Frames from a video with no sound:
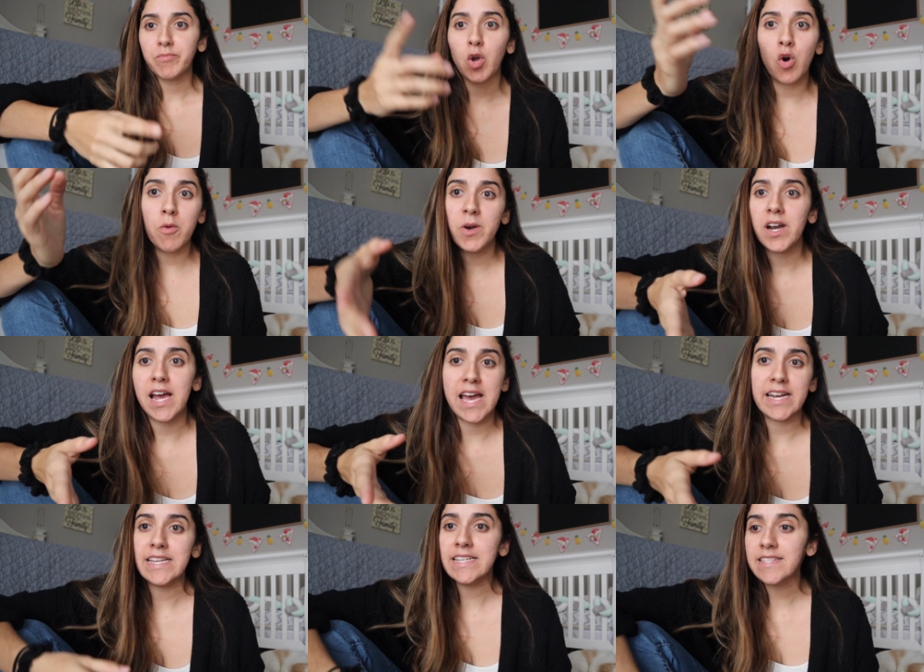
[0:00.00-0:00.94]
Omar
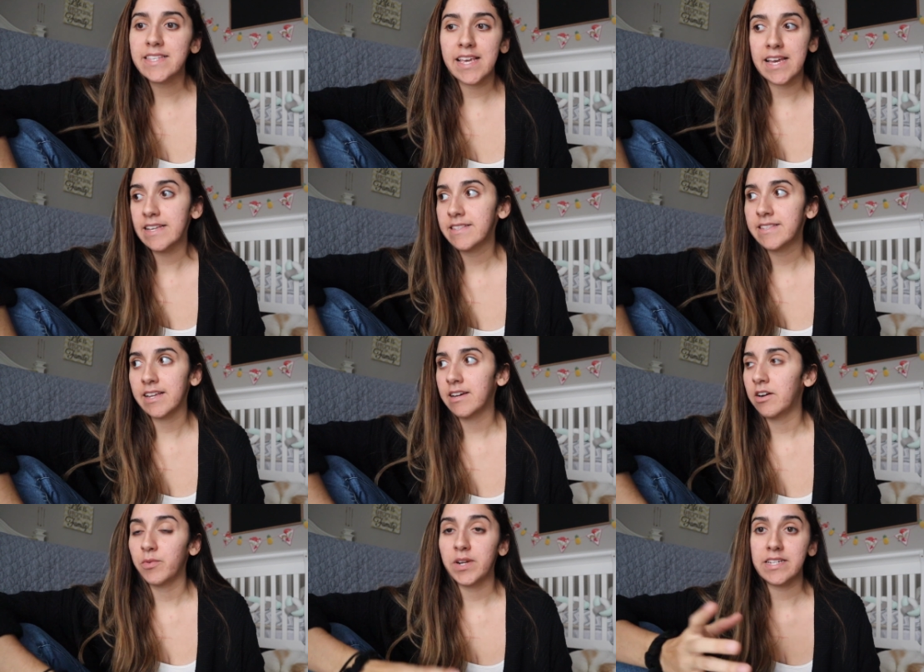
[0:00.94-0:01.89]
had his guest
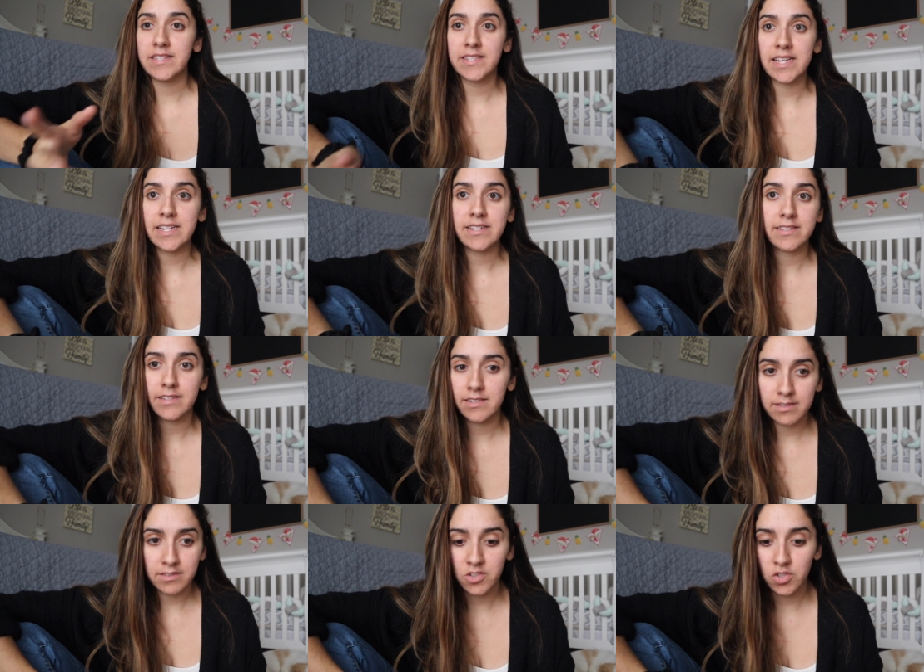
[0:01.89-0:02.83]
already set
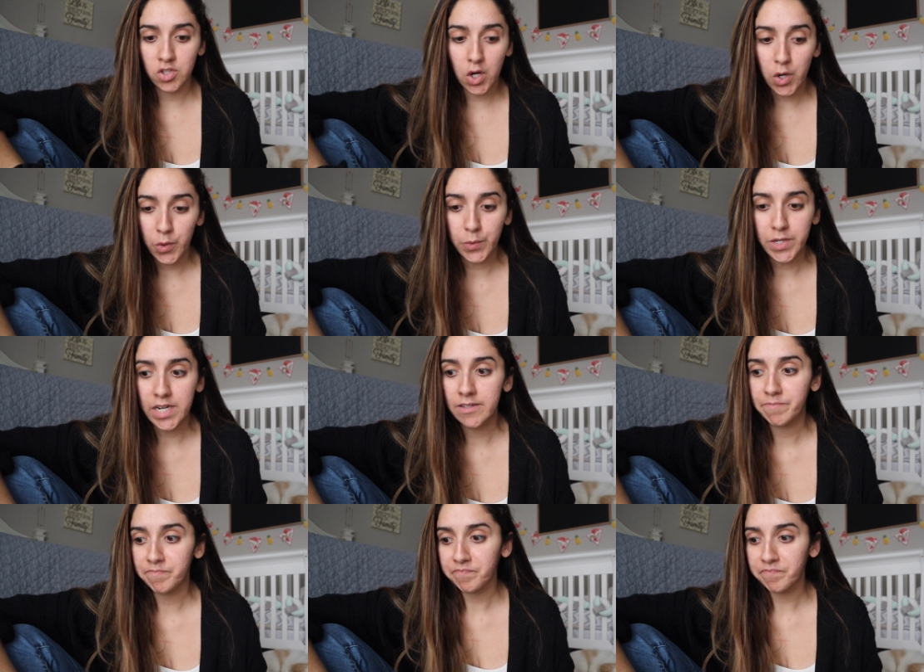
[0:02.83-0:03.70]
in stone.